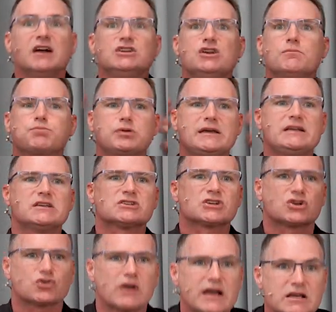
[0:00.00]
and you plead his
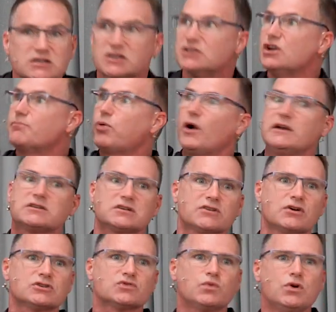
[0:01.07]
grace, and you point to
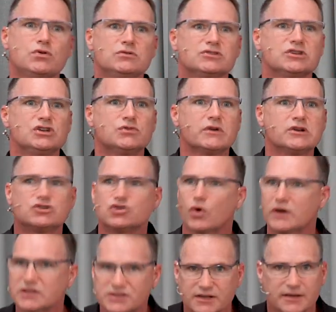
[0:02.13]
those wounds and you
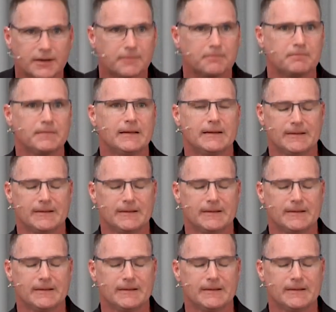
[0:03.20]
rejoice in them.